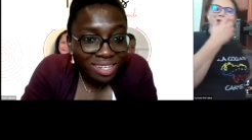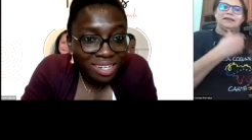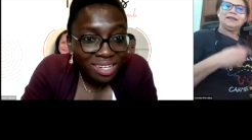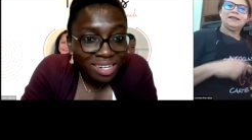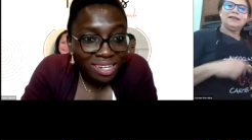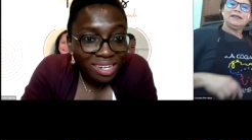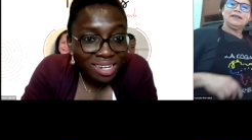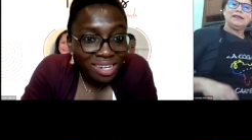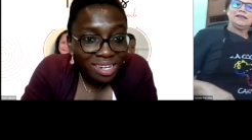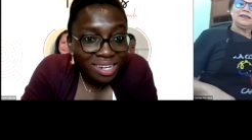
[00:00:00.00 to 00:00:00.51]

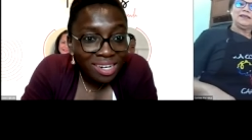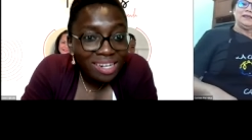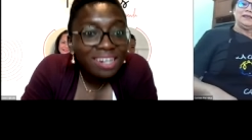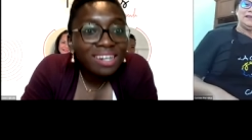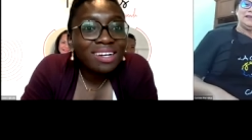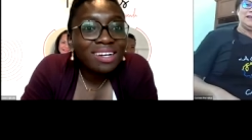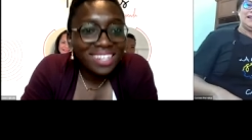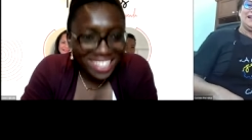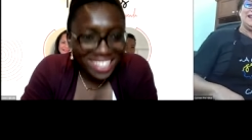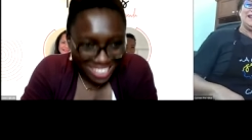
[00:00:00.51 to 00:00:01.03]
Yes.
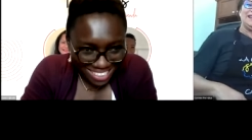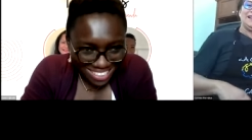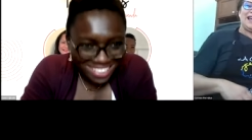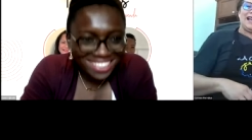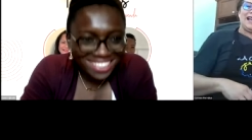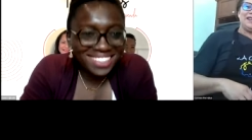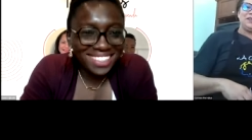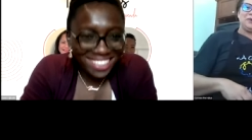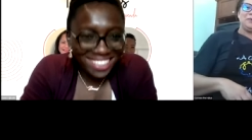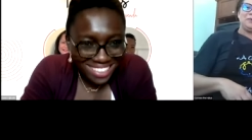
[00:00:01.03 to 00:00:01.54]
In yes.
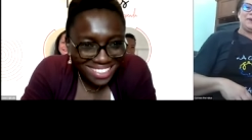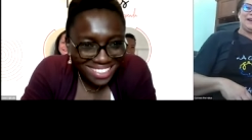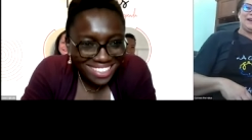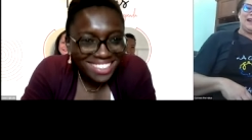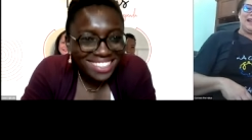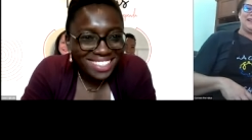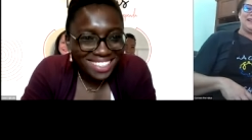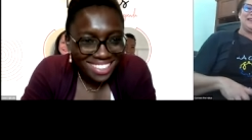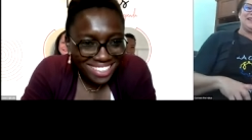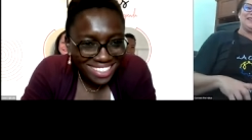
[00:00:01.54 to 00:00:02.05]
the number
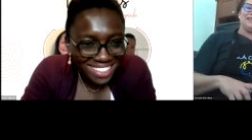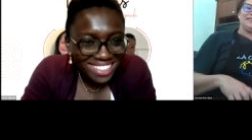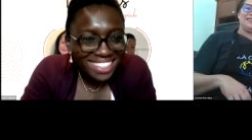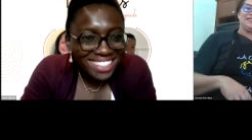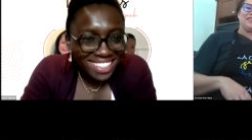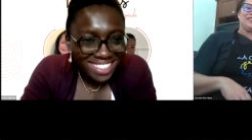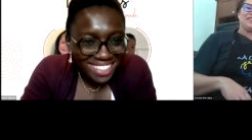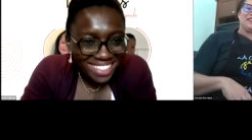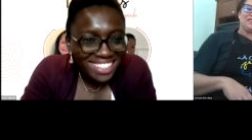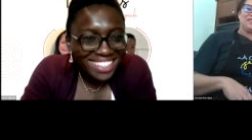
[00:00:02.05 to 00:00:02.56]
eight in
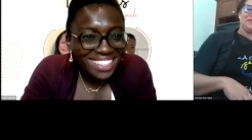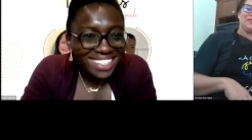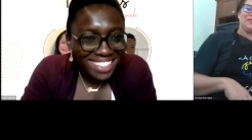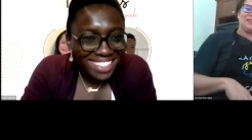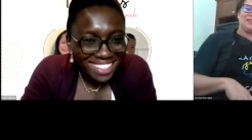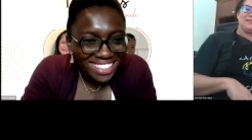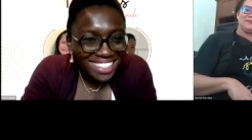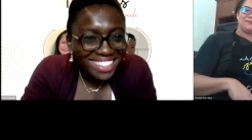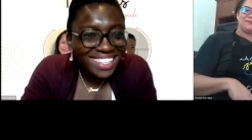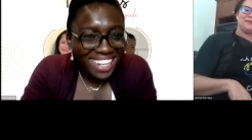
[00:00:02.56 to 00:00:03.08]

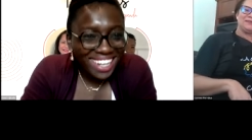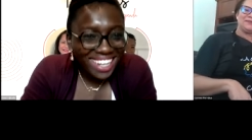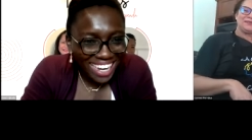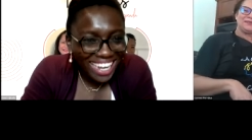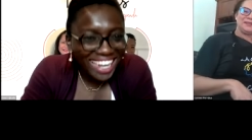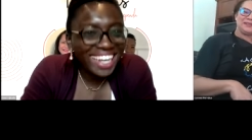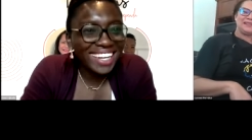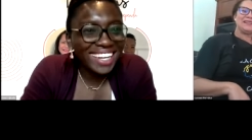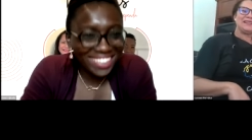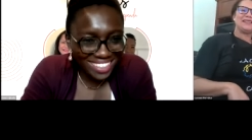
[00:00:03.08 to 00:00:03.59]
international food.
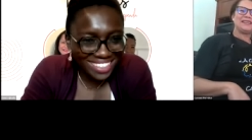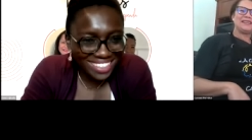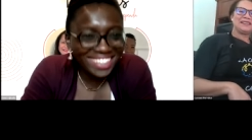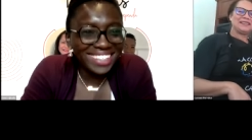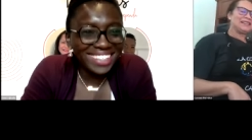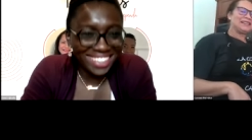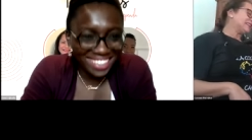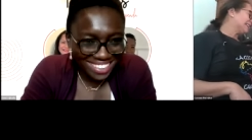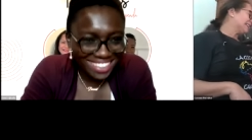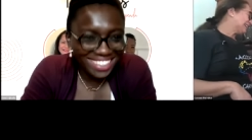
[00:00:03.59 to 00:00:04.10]
Aisle. Ah,
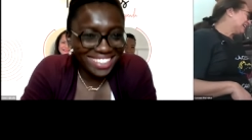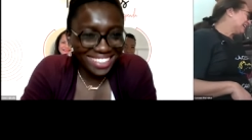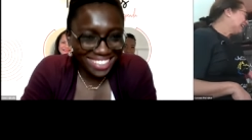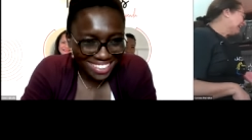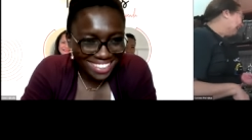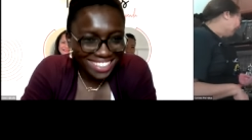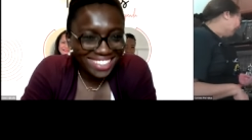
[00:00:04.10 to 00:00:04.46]
yeah.